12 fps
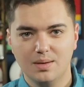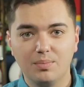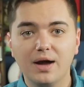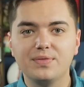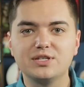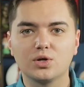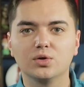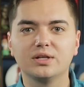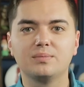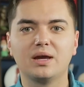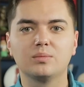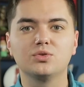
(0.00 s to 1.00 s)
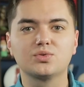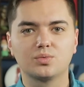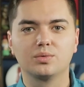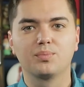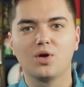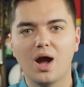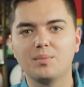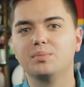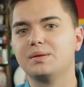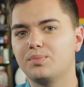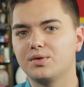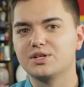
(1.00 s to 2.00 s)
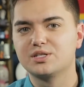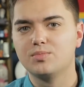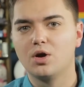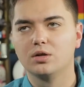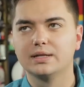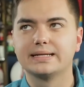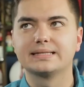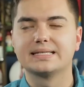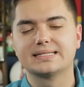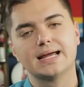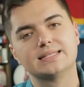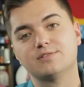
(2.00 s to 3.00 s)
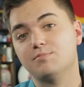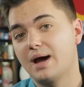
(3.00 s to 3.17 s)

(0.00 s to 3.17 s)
But these early mammals were probably pretty small, like the size of